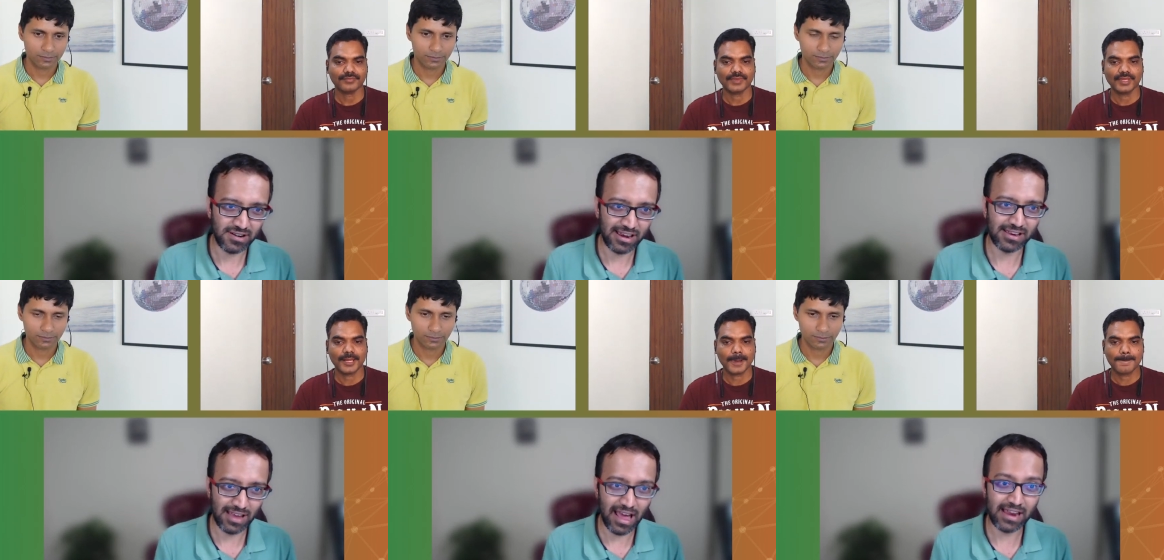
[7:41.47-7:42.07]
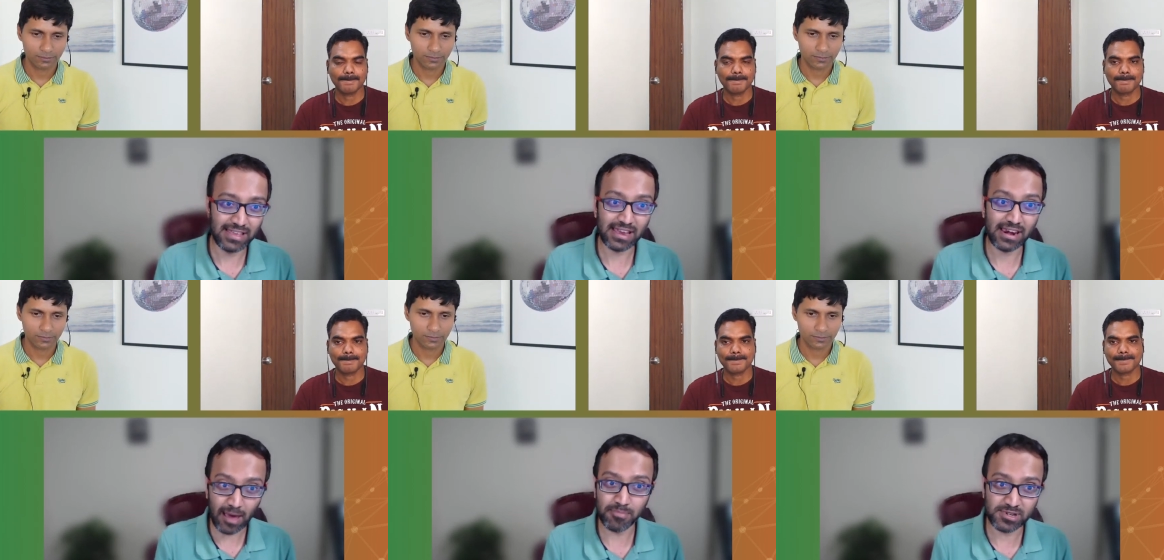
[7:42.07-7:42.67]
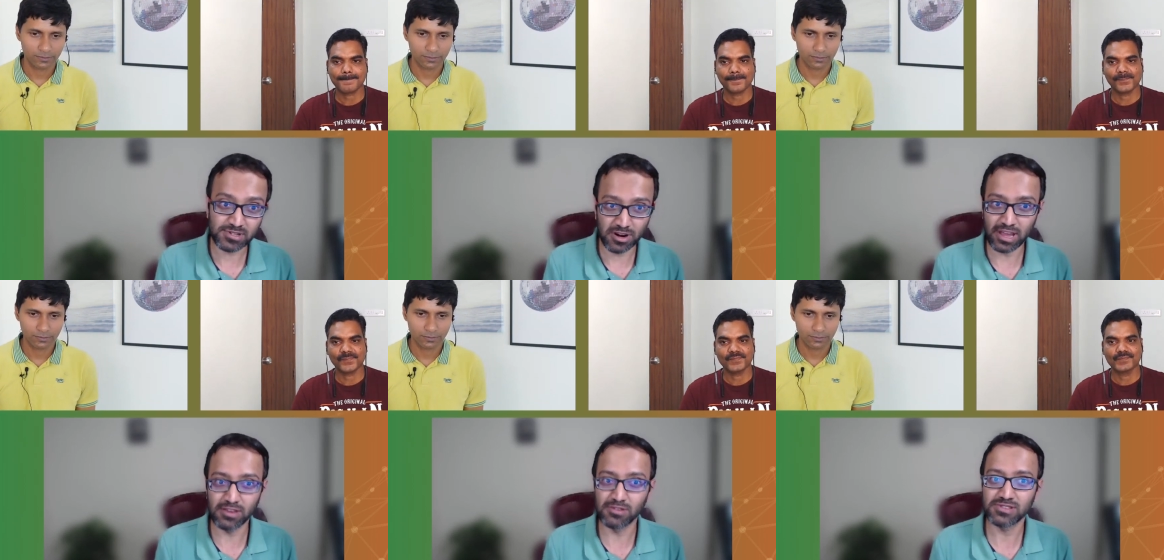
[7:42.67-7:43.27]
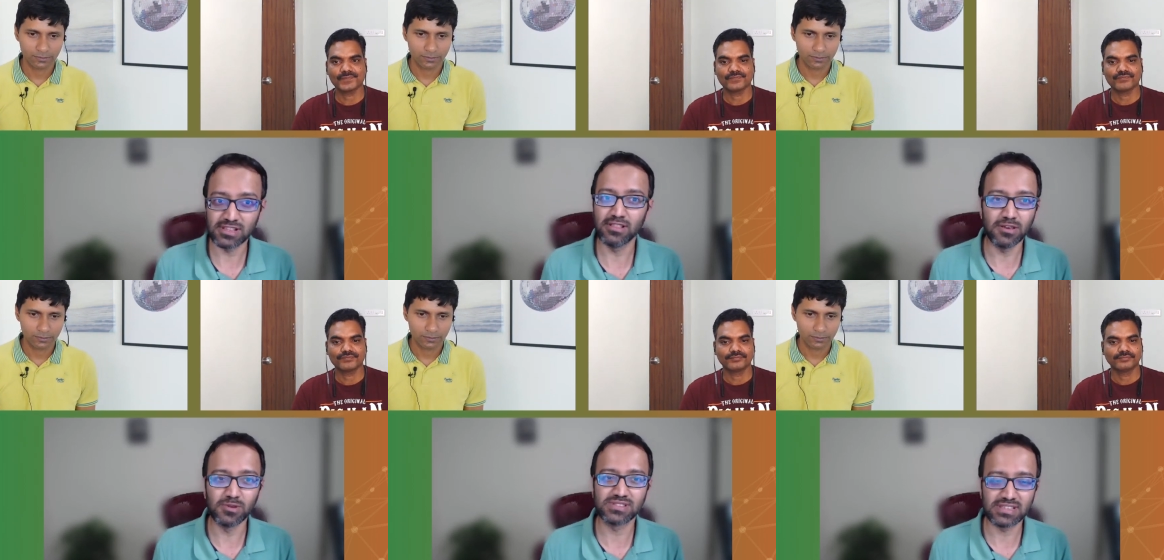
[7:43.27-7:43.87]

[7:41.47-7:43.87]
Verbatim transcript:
Speaker 1: Like, are they wrappers, or can you still use the